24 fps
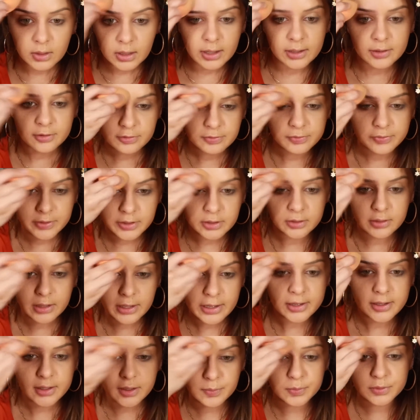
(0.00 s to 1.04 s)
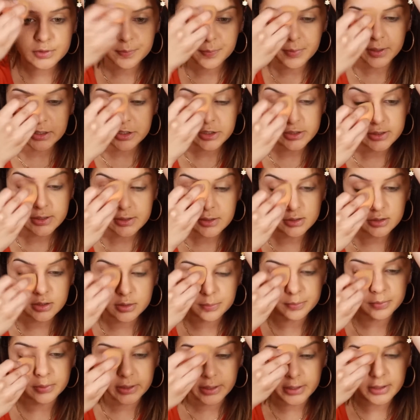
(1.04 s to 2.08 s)
I feel like it was much easier to
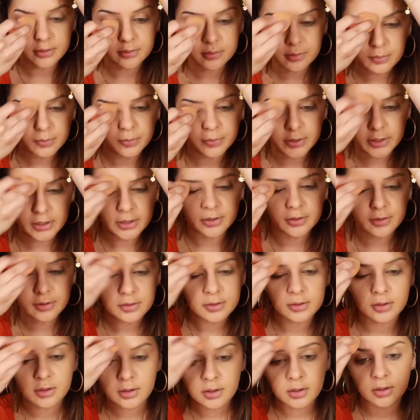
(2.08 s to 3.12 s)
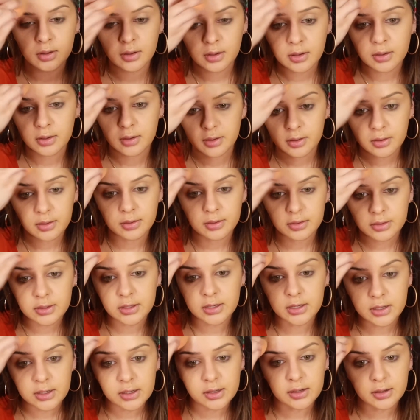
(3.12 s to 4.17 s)
blend with
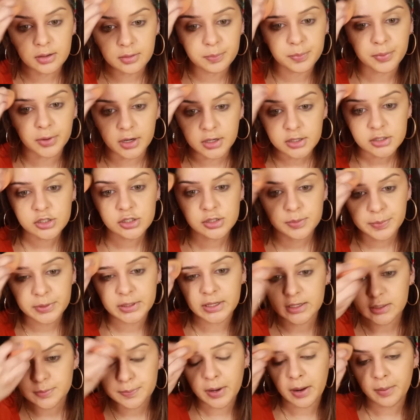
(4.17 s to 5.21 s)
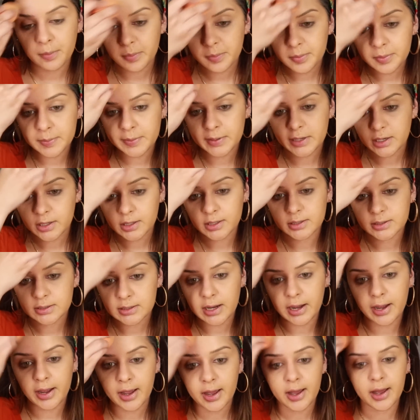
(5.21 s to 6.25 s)
the brush, but that's probably because
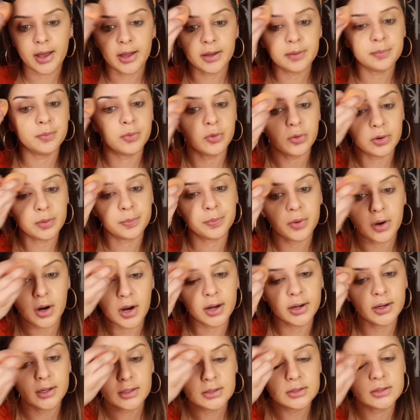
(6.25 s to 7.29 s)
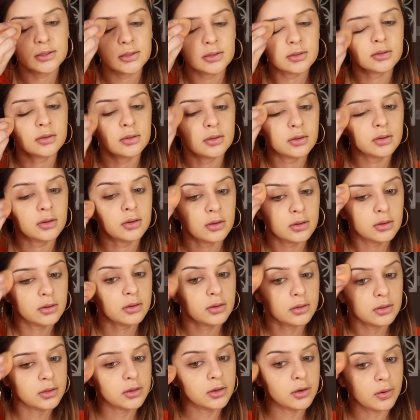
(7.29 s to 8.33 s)
I had more product.
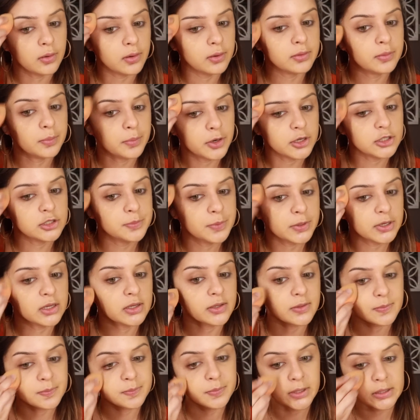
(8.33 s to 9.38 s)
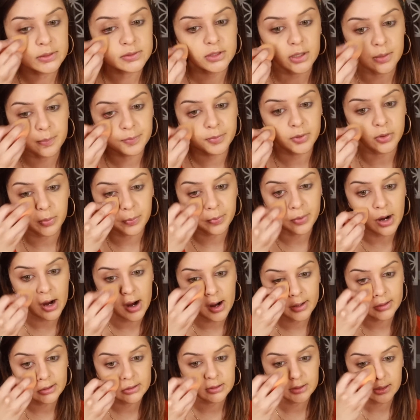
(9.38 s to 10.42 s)
You know, the brush pick up, picks up more
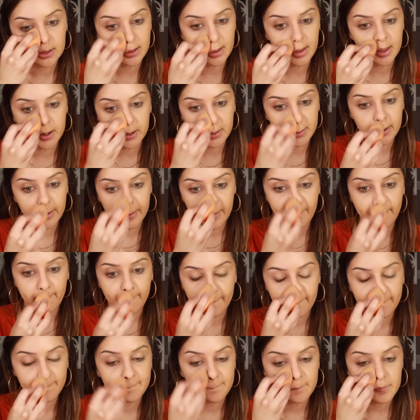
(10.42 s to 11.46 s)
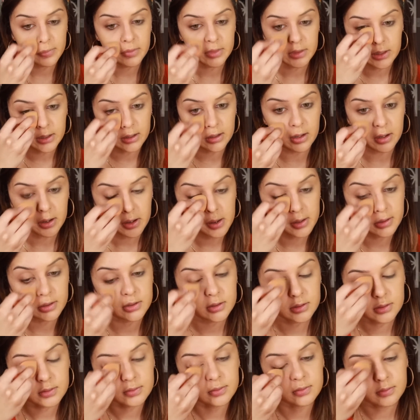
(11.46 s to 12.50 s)
product than the
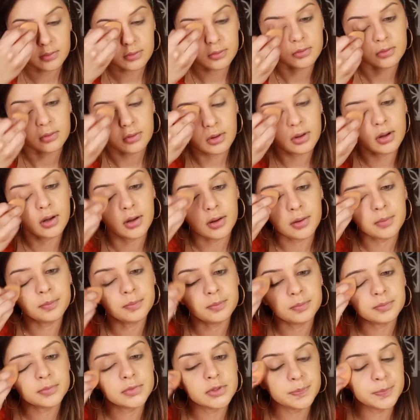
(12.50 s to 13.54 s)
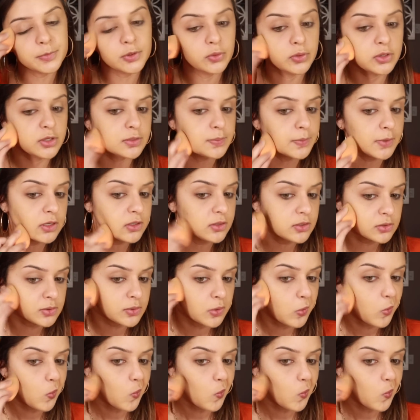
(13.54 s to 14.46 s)
um, beauty sponge.